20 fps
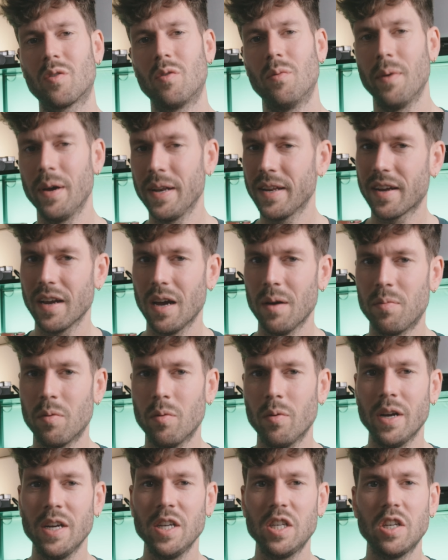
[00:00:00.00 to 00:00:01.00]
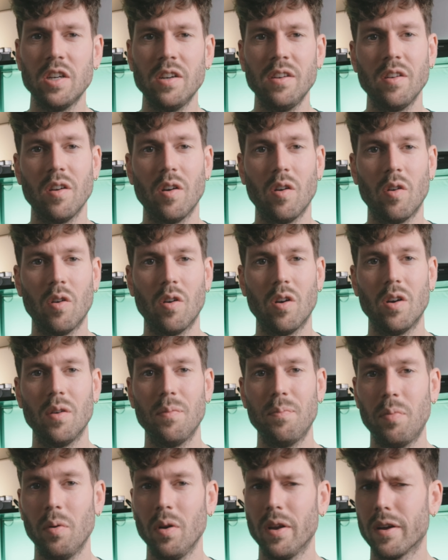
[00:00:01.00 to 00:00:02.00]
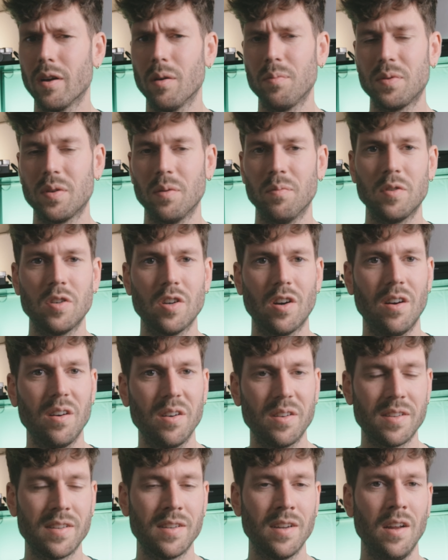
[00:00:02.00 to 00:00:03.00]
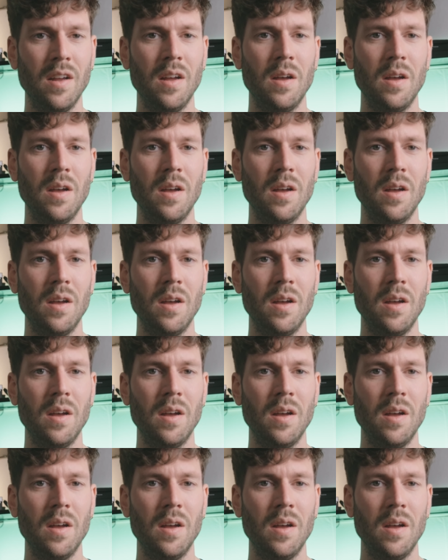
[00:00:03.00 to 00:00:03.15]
chromatic aberration or pulling up some charts